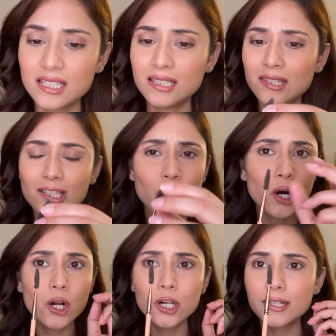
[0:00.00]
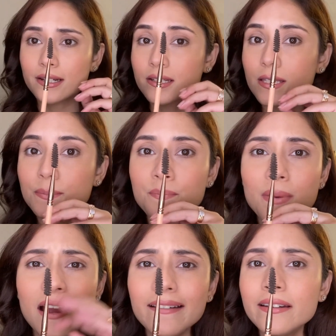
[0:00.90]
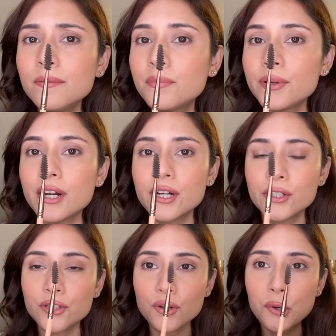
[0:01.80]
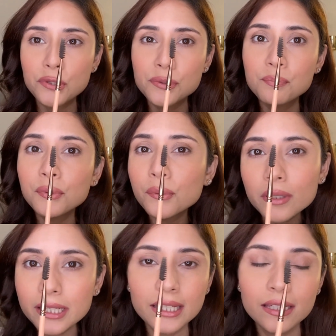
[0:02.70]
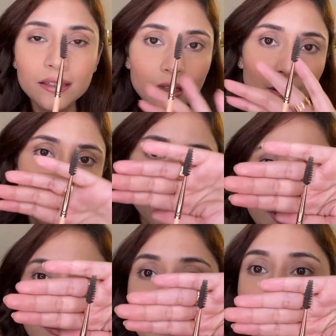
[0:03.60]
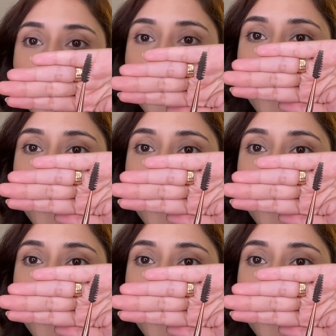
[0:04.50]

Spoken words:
It is called a spiral brush or spoolie, whatever you want to